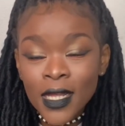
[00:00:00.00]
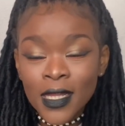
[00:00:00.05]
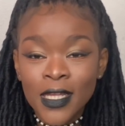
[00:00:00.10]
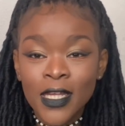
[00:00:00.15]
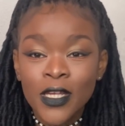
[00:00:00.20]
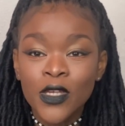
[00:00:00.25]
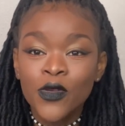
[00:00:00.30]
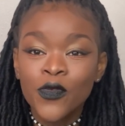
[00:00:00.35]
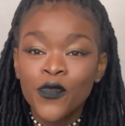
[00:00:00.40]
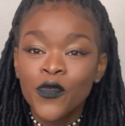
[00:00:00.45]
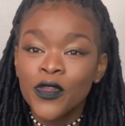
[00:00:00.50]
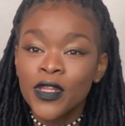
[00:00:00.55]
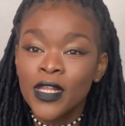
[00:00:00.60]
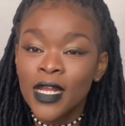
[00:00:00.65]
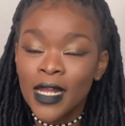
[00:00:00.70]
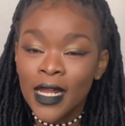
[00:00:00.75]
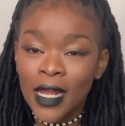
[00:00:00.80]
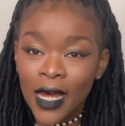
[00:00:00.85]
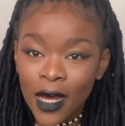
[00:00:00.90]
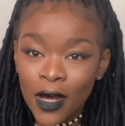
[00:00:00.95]
Thank you for the
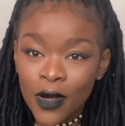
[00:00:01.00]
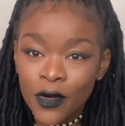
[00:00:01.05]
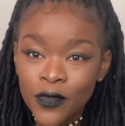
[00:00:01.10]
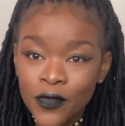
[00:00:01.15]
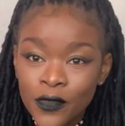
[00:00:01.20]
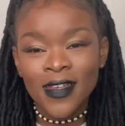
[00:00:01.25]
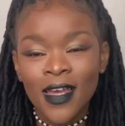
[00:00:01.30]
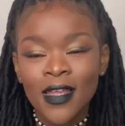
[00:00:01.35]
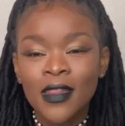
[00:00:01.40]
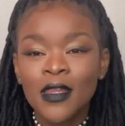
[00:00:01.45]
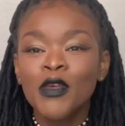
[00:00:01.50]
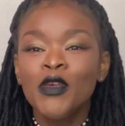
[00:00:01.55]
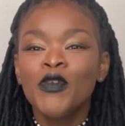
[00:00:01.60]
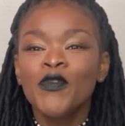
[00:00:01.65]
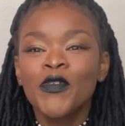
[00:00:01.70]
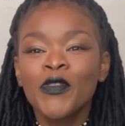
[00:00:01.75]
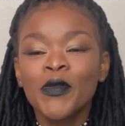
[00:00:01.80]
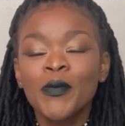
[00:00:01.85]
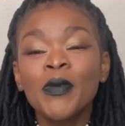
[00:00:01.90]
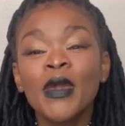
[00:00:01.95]
love, and thank you
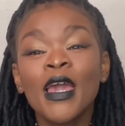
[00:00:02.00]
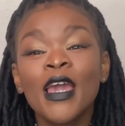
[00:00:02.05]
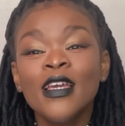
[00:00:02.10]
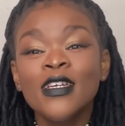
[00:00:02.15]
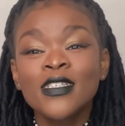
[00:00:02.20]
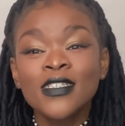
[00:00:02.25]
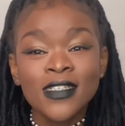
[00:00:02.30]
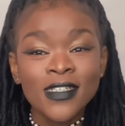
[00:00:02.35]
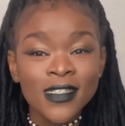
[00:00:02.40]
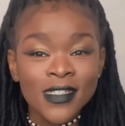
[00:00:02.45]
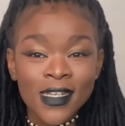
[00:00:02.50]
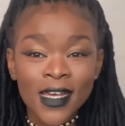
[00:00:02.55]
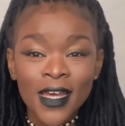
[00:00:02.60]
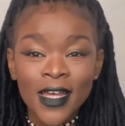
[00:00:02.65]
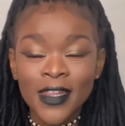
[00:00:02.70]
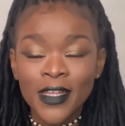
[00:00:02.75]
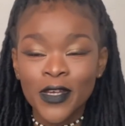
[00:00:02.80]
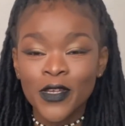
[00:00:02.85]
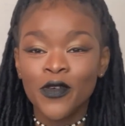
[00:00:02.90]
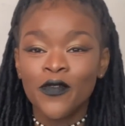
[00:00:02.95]
for the patience
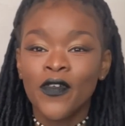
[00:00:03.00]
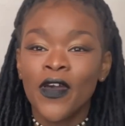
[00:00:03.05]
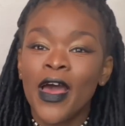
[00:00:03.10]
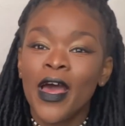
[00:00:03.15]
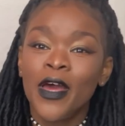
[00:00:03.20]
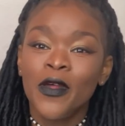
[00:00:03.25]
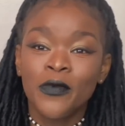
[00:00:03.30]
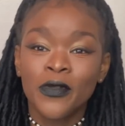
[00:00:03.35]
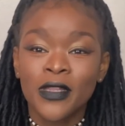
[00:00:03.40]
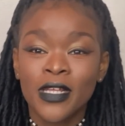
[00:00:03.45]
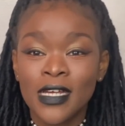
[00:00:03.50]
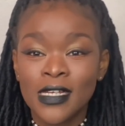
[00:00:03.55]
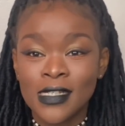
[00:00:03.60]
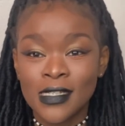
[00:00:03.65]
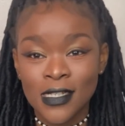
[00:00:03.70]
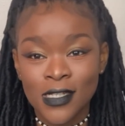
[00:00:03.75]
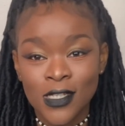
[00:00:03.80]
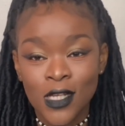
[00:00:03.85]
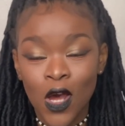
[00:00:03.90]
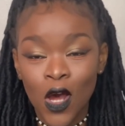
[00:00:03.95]
that you've had with us
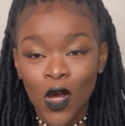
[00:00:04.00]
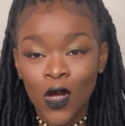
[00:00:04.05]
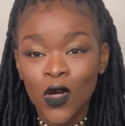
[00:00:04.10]
as